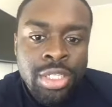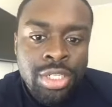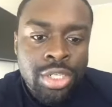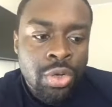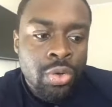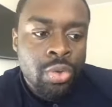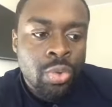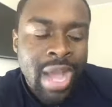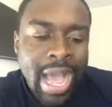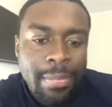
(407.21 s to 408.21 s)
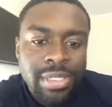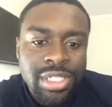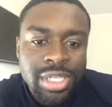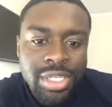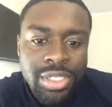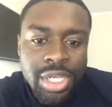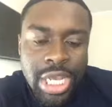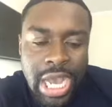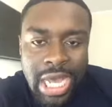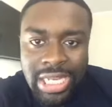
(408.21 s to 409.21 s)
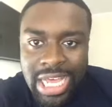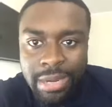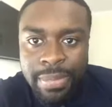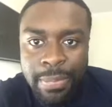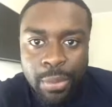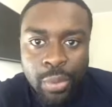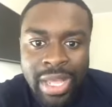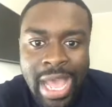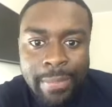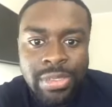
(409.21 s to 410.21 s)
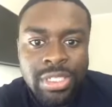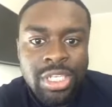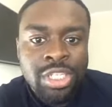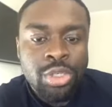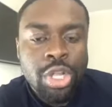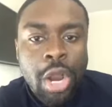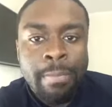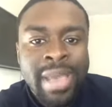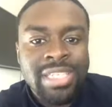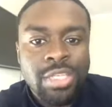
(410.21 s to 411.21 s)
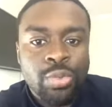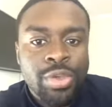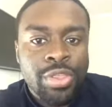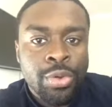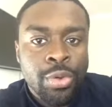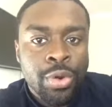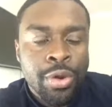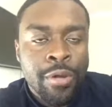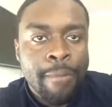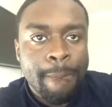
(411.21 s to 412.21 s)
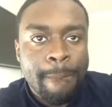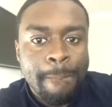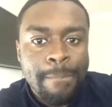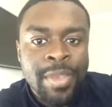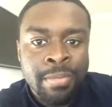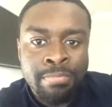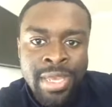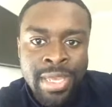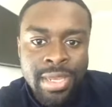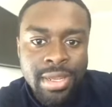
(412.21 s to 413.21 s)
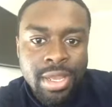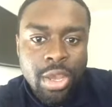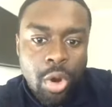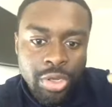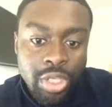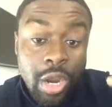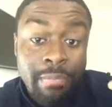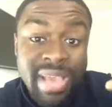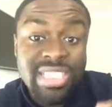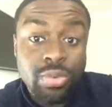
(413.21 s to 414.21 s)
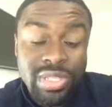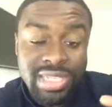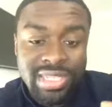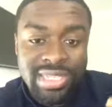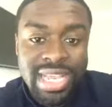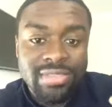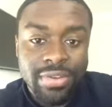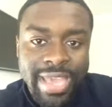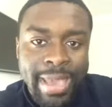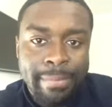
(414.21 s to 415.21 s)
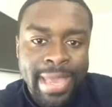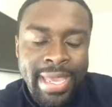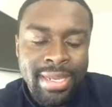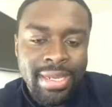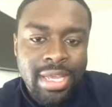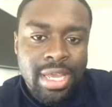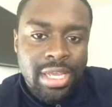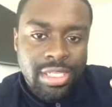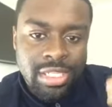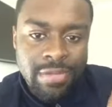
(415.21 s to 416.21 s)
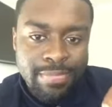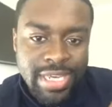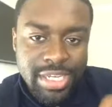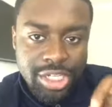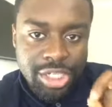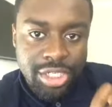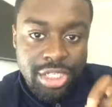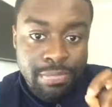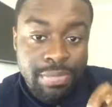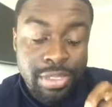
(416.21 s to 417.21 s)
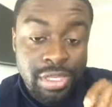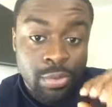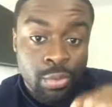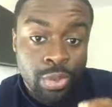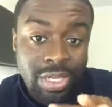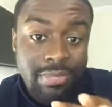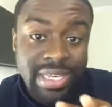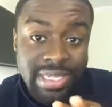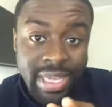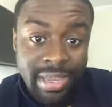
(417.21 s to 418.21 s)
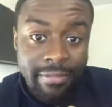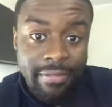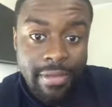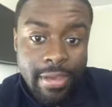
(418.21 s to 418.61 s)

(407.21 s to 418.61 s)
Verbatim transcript: So what happens is a lot of people, what happens is you start messing with your your bid or you start messing with a successful campaign to be to to really be safe